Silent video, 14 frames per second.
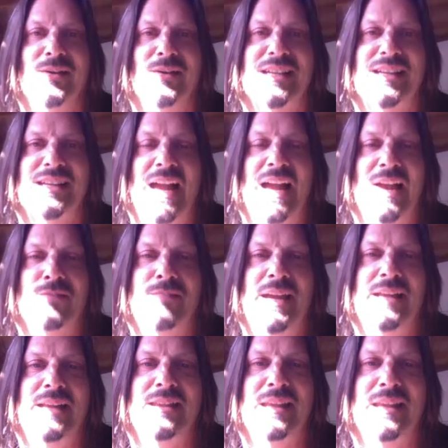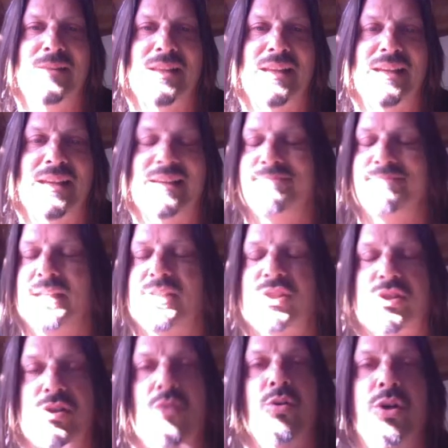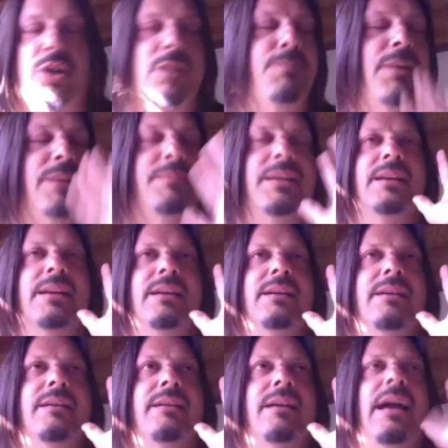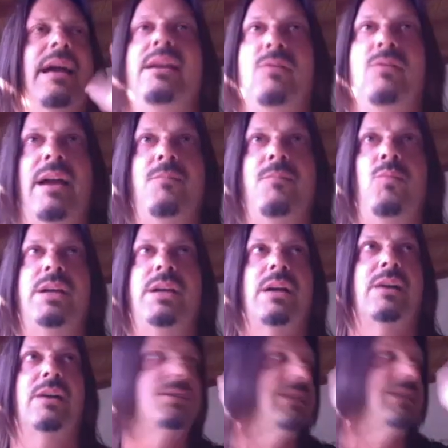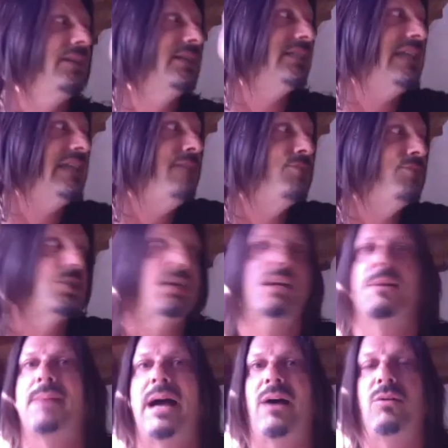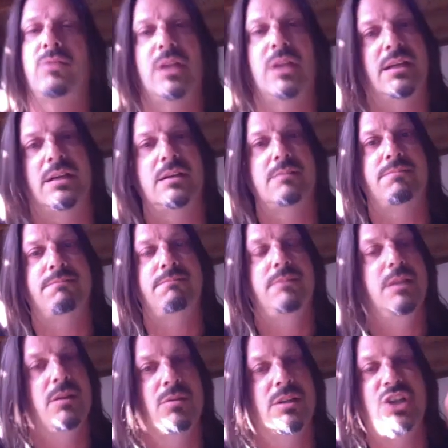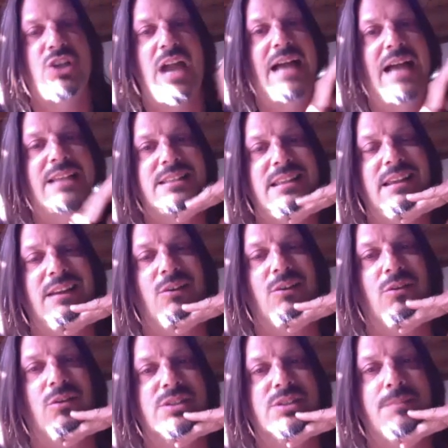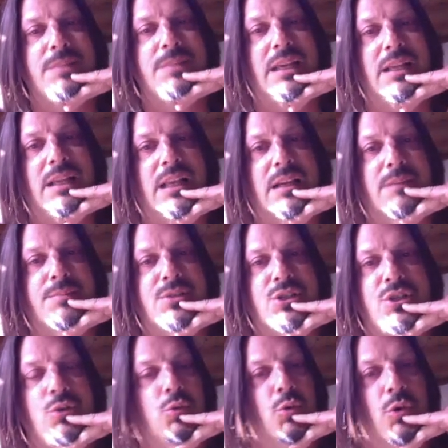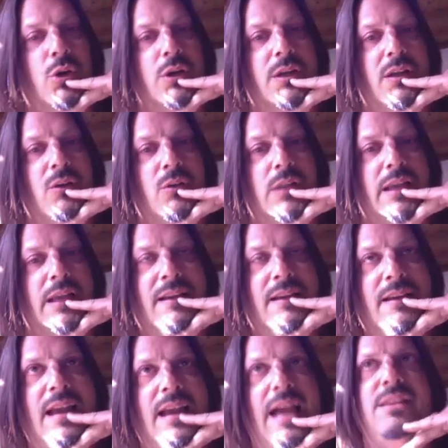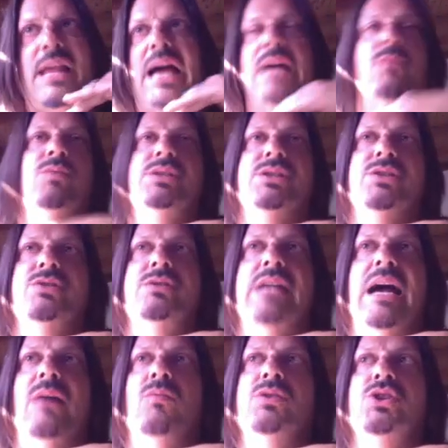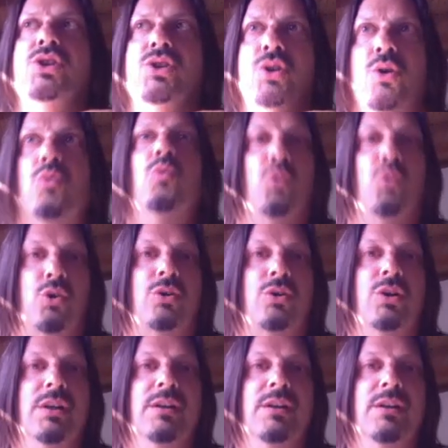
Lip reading: It's like an Iron Maiden thing, but so like funny. It's so good. But anyway, I could say the same shit about like a jazz thing or something like obscure, and that was cool.